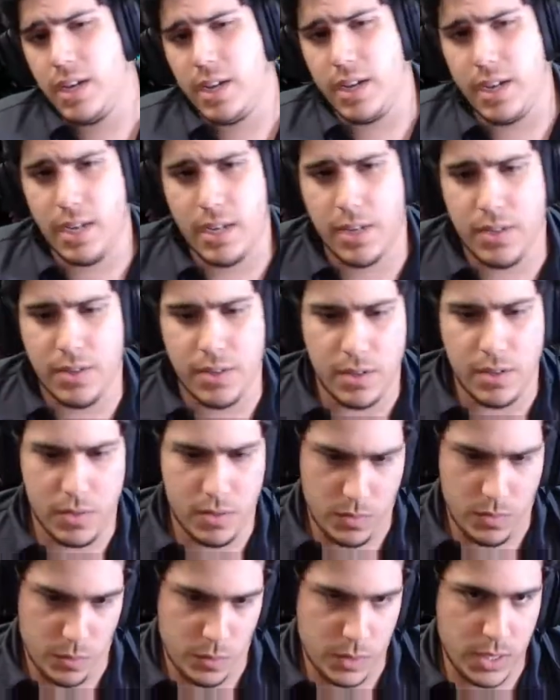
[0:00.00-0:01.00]
And you
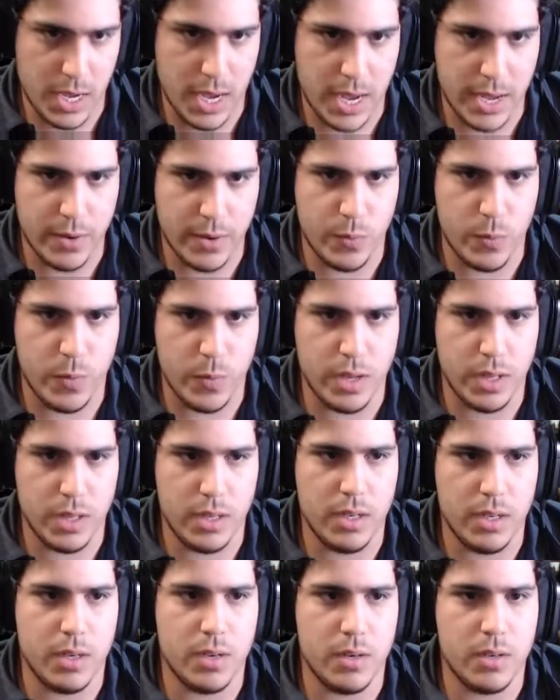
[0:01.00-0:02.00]
know, we had a
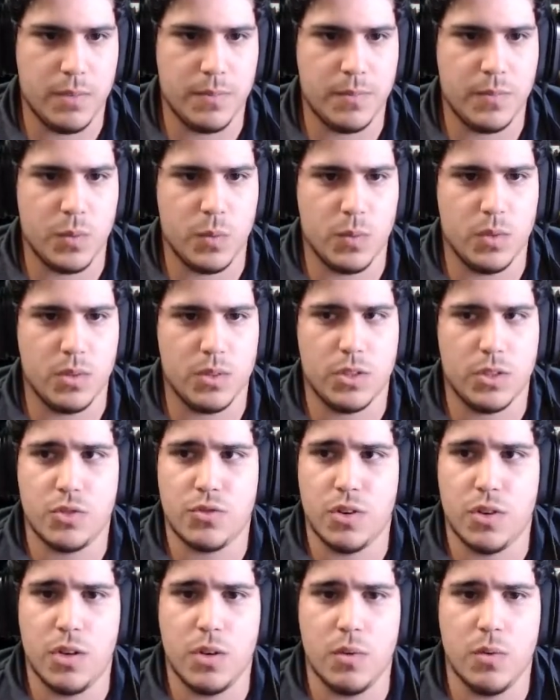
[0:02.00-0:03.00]
really
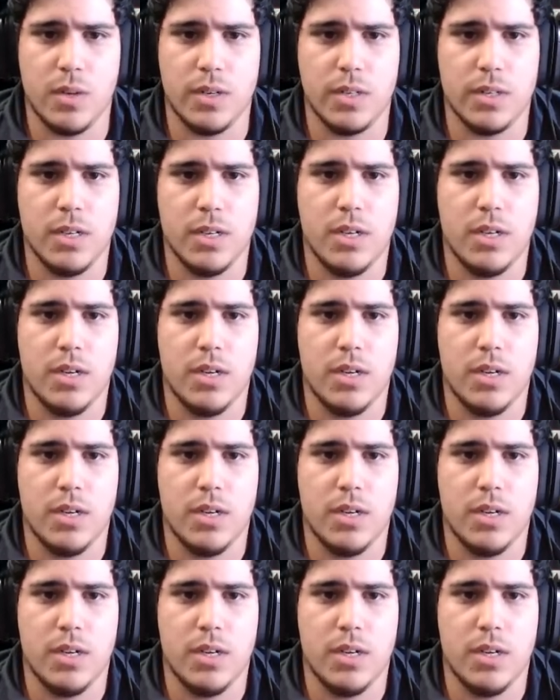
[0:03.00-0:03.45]
strong one.